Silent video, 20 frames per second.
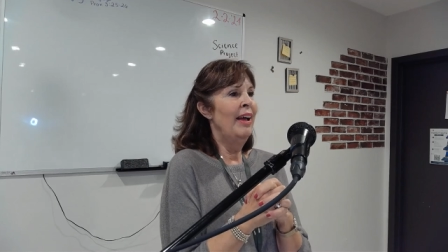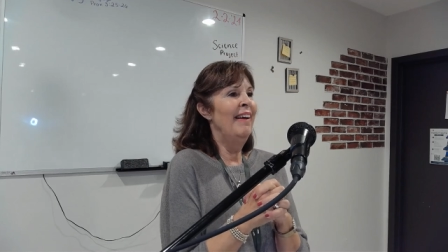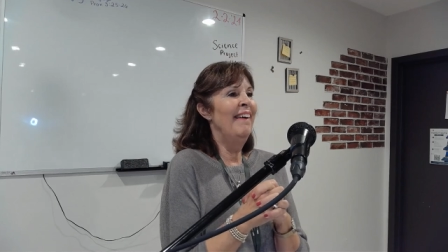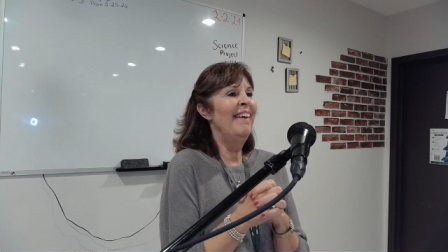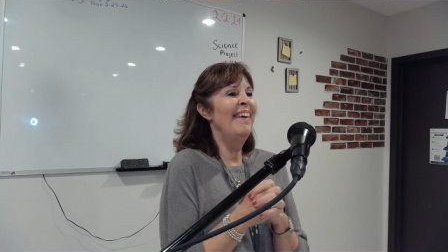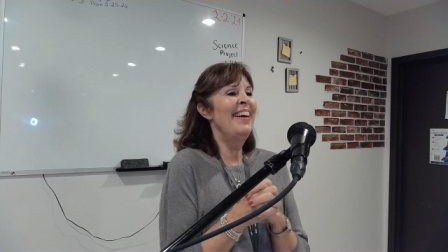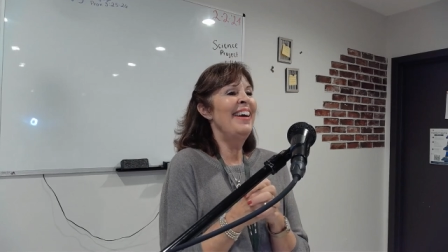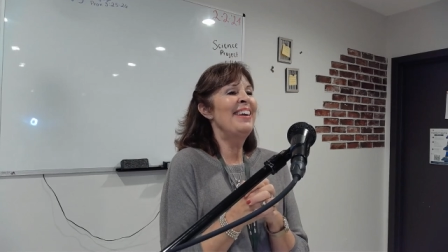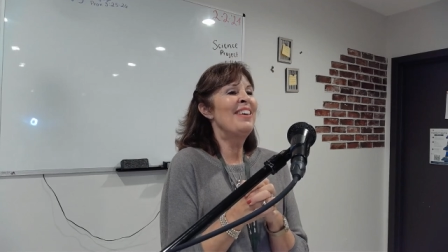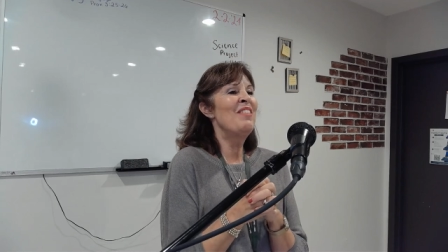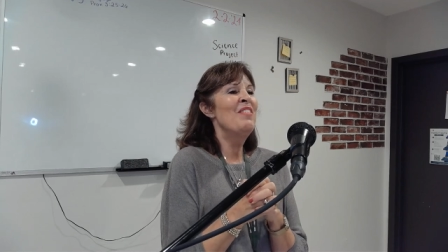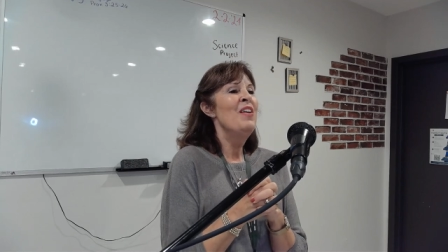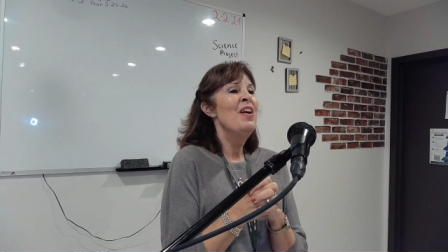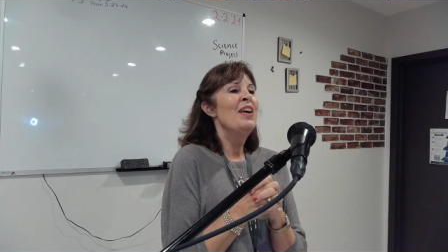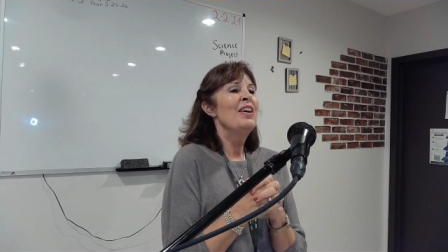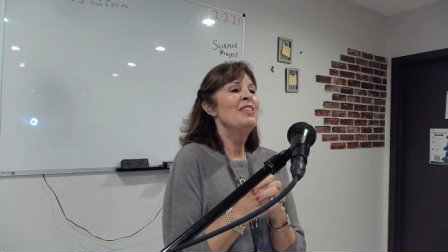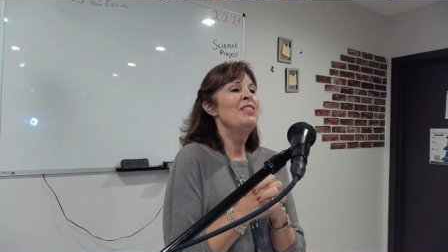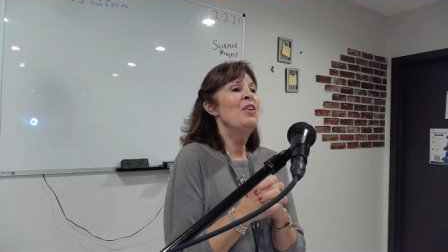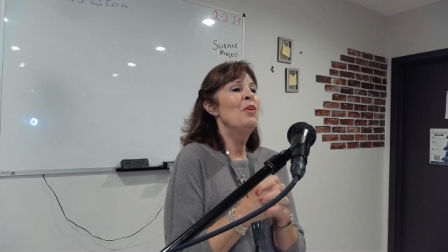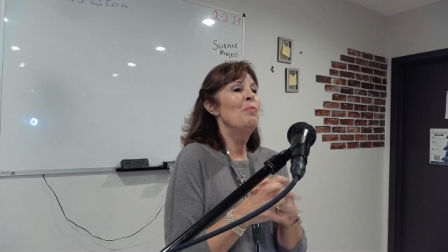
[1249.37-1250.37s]
I go,
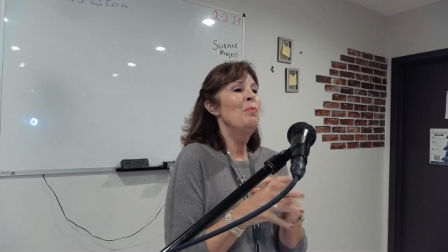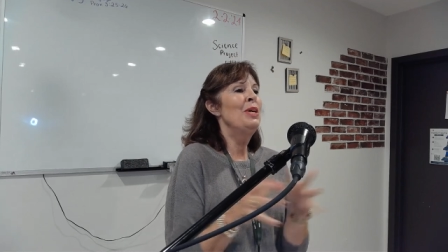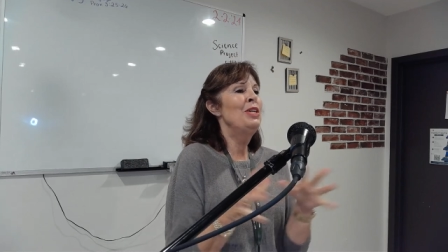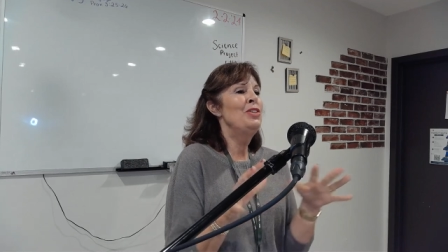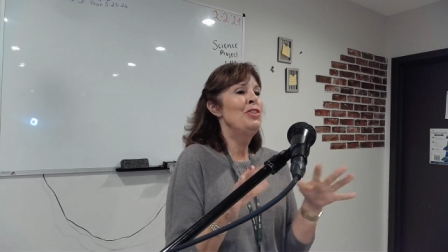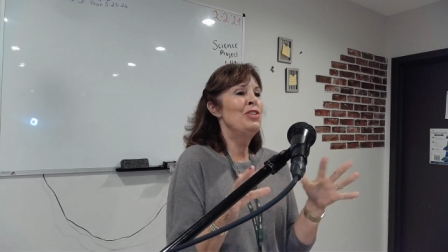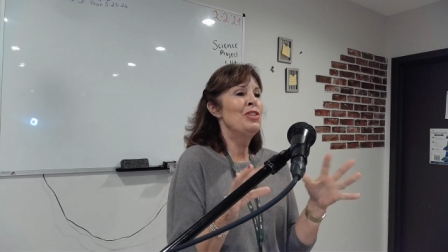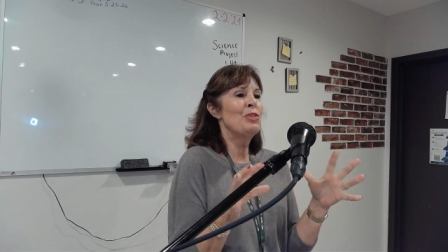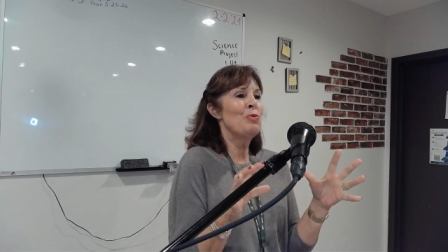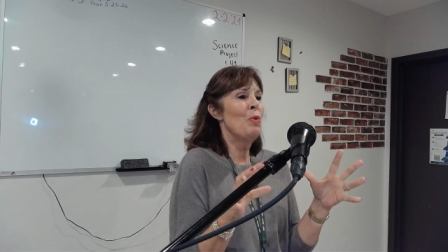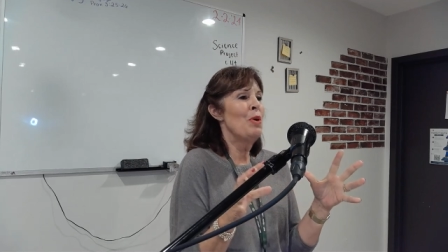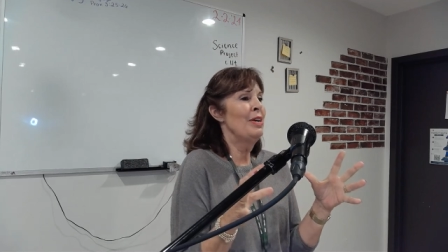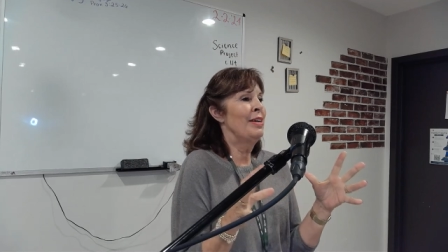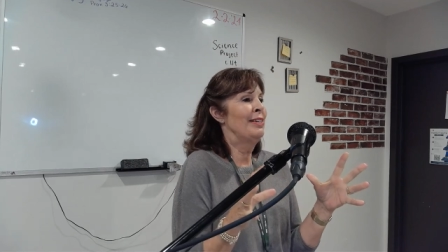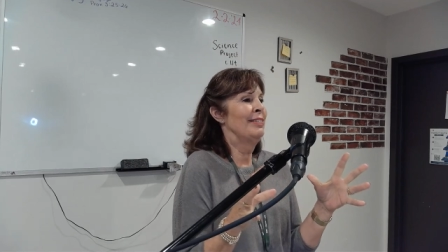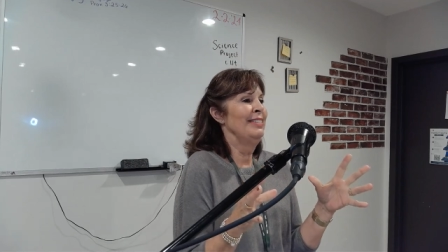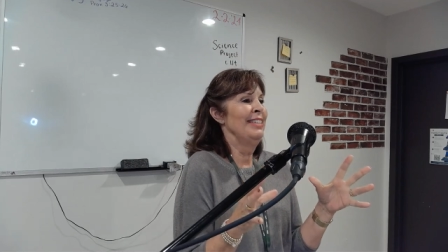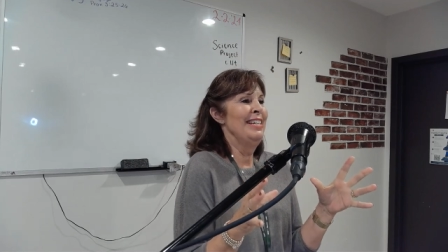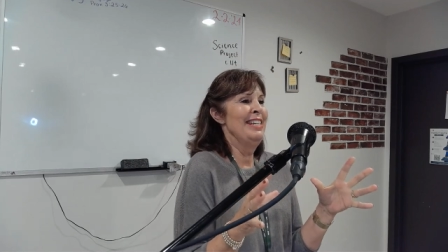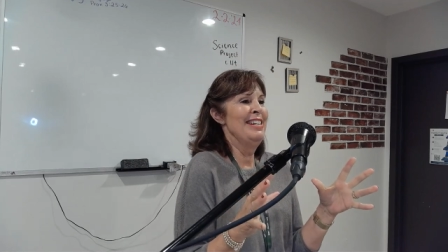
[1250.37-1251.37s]
"No, it makes you just want to
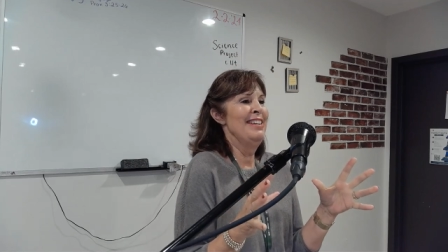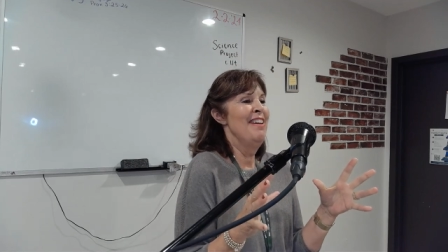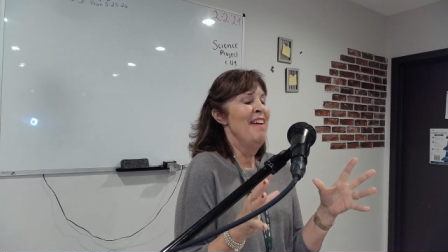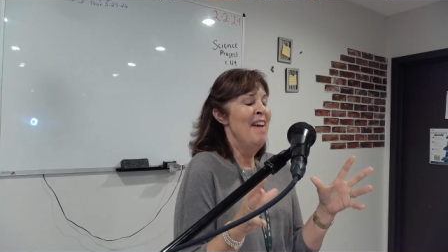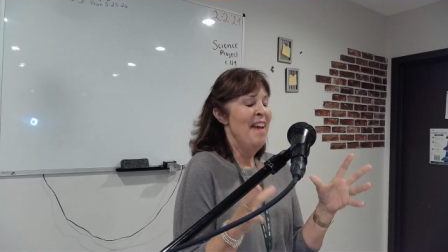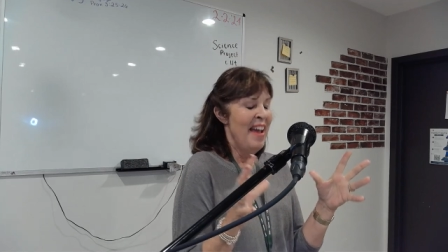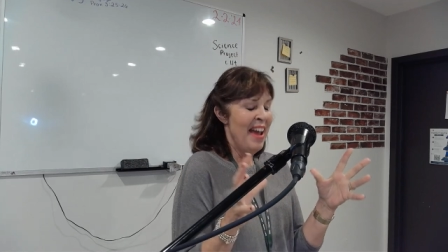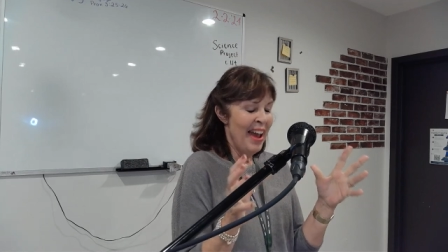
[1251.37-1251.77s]
clean,"